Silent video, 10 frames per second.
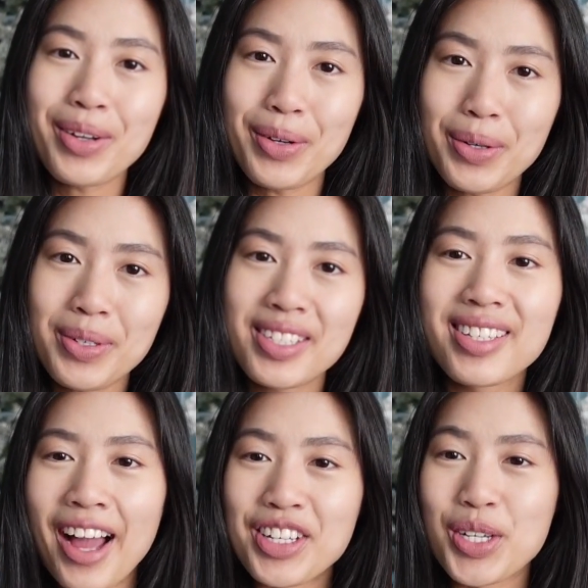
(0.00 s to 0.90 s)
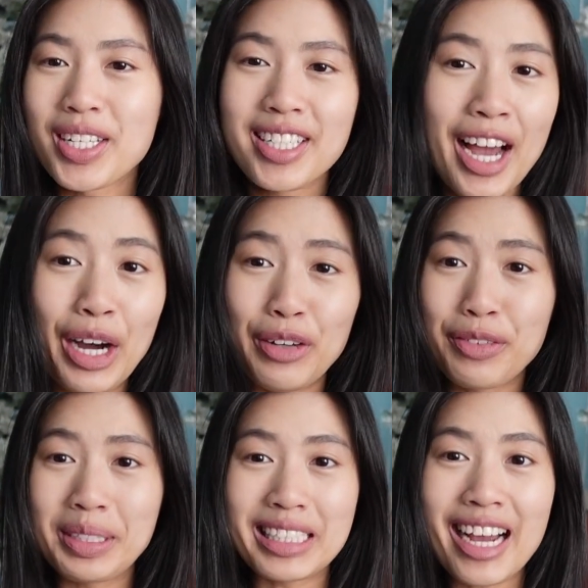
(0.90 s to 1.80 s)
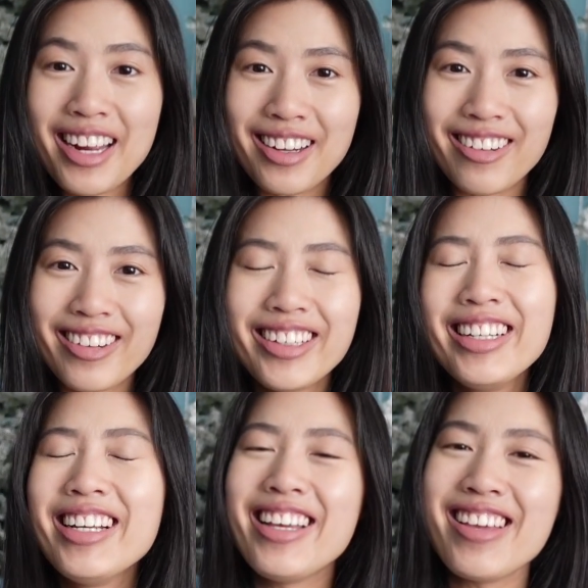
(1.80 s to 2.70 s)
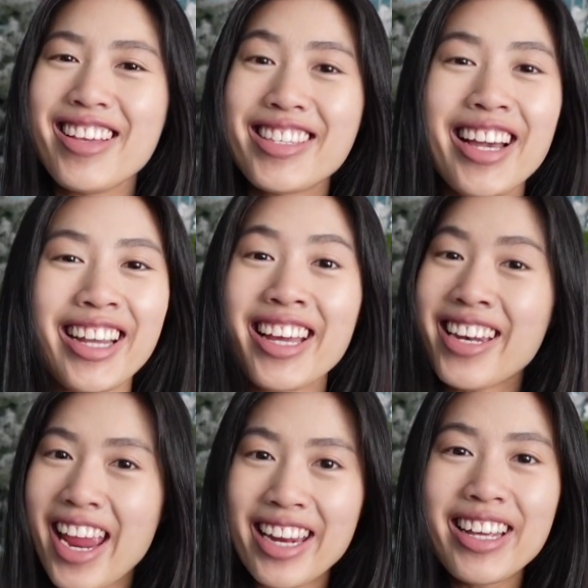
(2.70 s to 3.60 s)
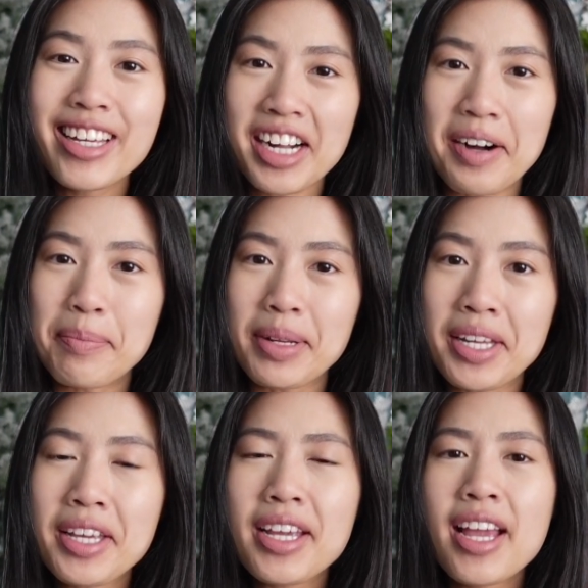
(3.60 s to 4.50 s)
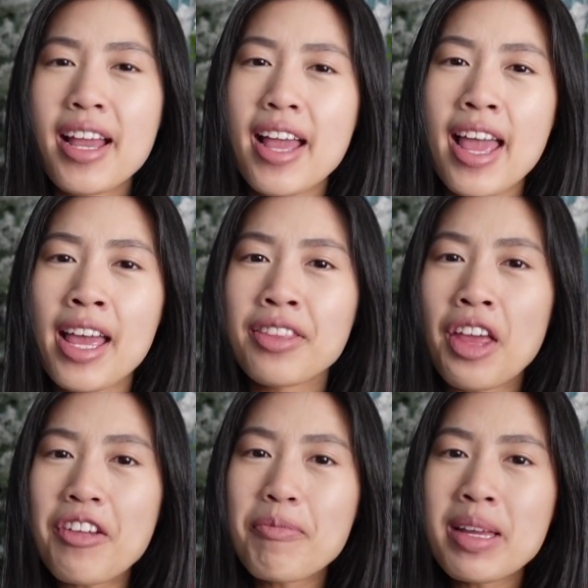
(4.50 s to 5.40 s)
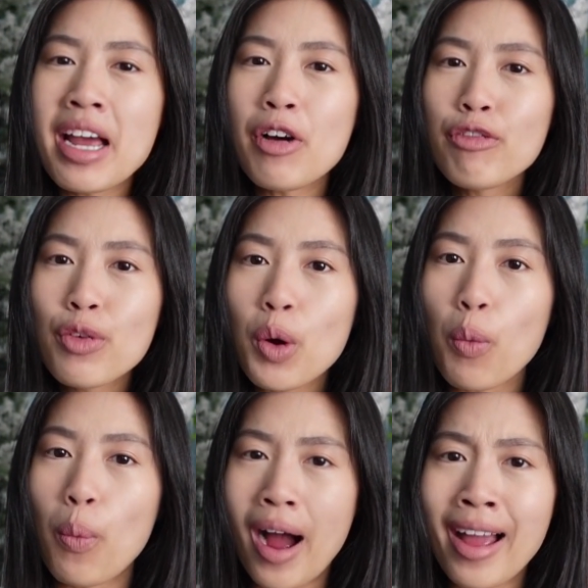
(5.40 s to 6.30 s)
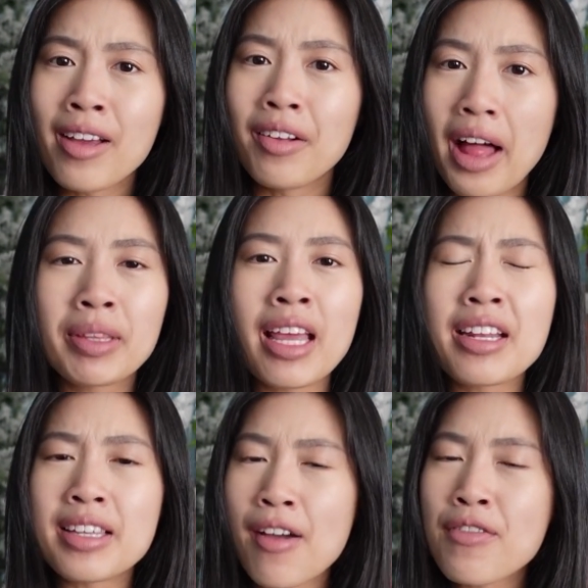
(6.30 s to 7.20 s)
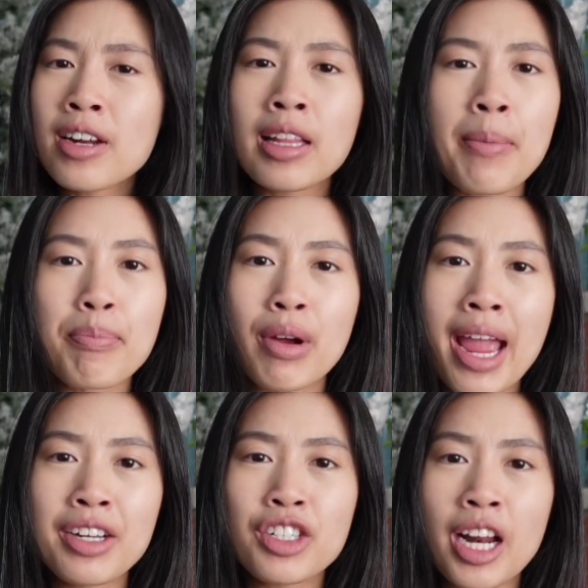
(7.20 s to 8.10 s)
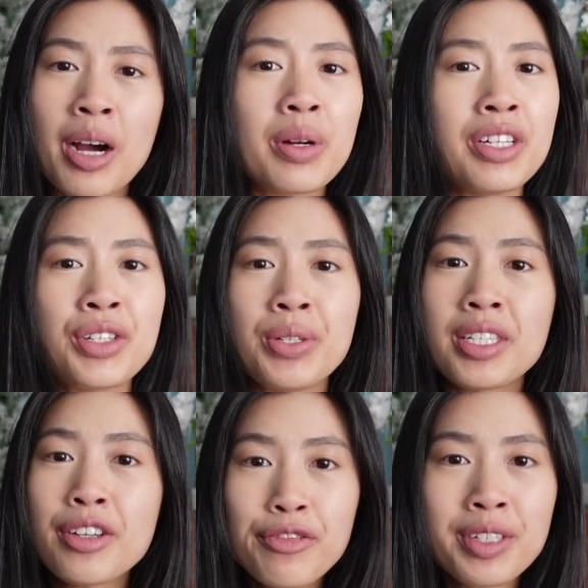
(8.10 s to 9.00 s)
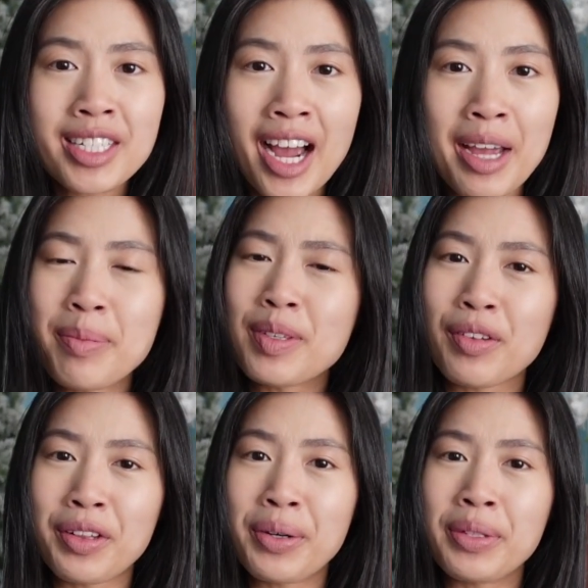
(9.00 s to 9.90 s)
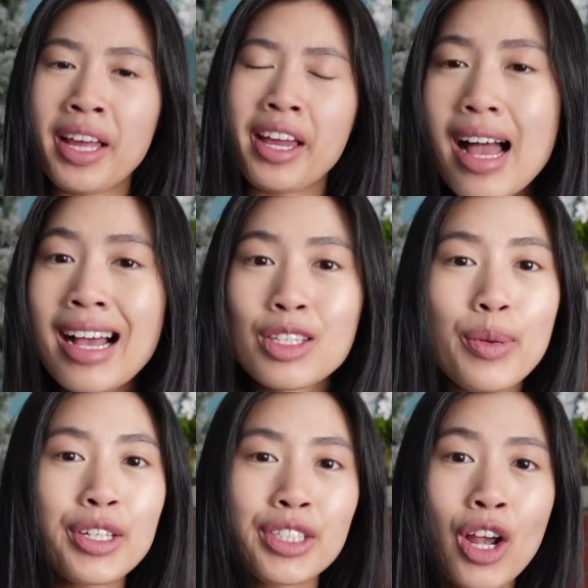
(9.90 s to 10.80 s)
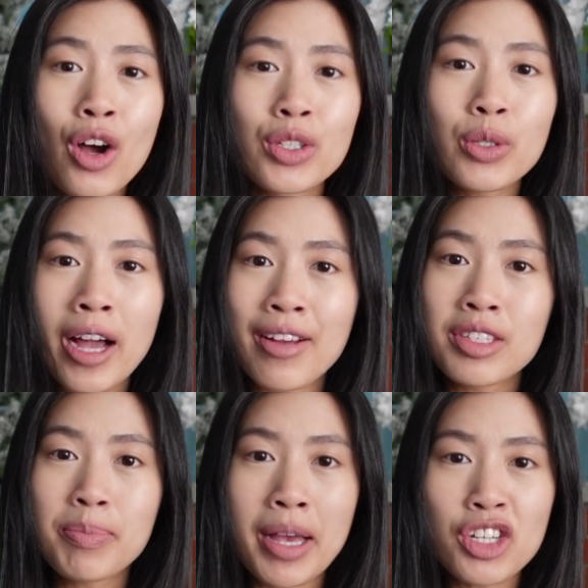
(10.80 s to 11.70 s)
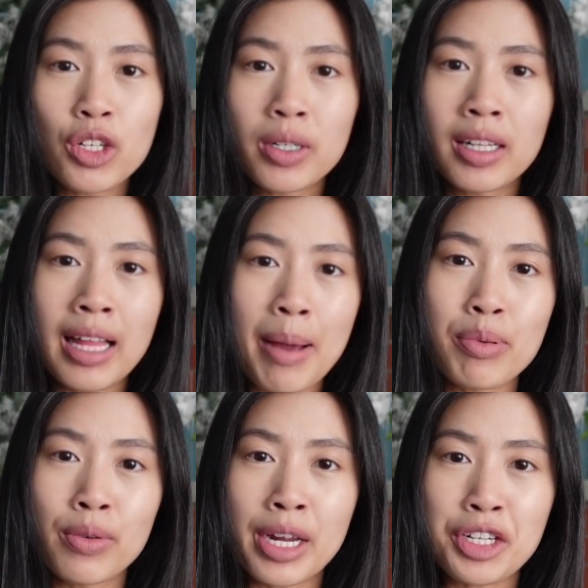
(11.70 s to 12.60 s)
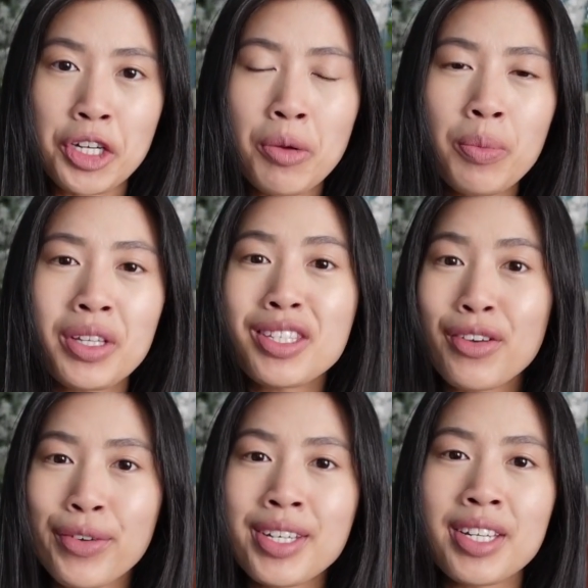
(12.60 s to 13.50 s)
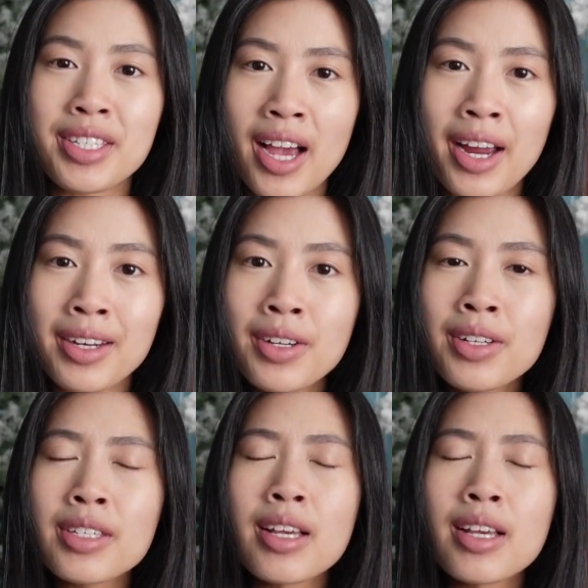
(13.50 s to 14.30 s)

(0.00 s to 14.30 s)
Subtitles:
Goose, as you can tell from the title, is a Canadian company, and they've been out for a while, but they definitely branched out into different types of clothing, as well as they also have special collaboration with different designers.